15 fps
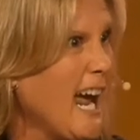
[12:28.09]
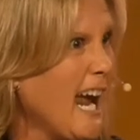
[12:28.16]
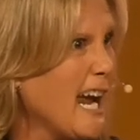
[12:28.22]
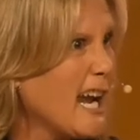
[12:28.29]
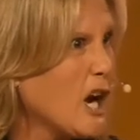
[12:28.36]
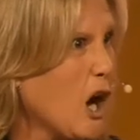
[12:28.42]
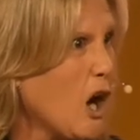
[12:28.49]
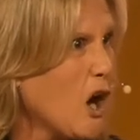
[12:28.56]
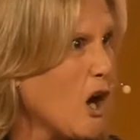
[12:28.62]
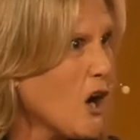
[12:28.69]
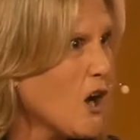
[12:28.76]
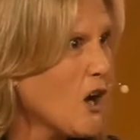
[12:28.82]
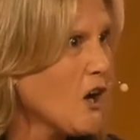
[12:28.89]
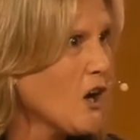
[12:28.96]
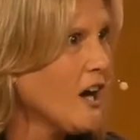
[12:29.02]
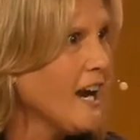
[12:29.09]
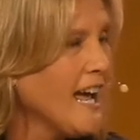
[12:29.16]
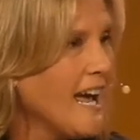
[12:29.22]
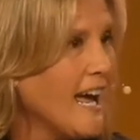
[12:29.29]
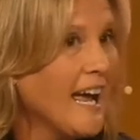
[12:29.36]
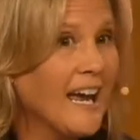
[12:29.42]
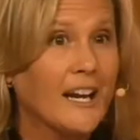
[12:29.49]
and her
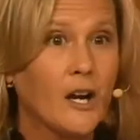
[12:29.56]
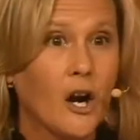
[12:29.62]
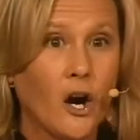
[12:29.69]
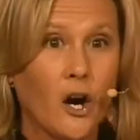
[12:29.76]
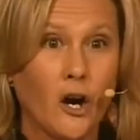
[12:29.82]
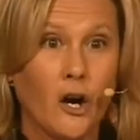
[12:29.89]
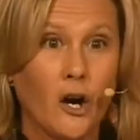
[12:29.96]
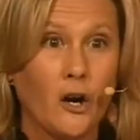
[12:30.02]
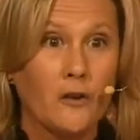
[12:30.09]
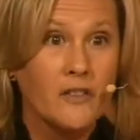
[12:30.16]
and her.